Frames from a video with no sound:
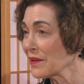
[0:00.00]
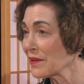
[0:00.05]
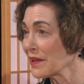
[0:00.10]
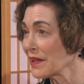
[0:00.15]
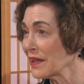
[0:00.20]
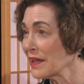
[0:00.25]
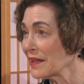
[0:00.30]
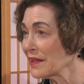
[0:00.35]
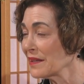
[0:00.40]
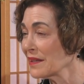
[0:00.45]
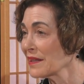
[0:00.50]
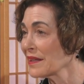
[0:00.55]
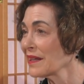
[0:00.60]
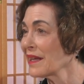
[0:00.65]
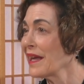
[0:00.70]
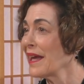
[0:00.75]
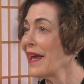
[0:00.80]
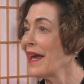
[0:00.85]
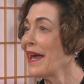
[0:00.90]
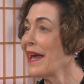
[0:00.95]
Okay.
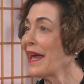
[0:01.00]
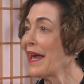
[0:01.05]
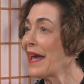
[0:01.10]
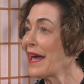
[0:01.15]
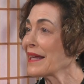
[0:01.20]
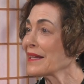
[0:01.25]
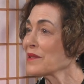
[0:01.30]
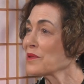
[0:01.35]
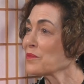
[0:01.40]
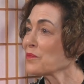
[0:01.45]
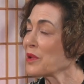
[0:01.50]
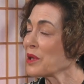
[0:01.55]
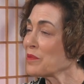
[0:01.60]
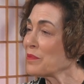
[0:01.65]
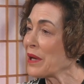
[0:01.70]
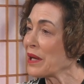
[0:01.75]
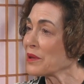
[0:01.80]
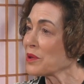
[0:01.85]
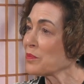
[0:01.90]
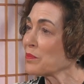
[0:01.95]
And what
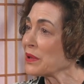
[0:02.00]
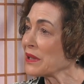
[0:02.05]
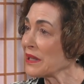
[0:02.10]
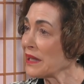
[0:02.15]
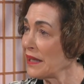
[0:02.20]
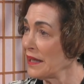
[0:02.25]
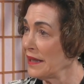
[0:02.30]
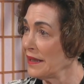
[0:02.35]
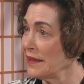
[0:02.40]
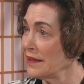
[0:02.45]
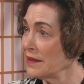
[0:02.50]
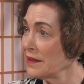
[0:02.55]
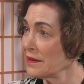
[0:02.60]
about the play?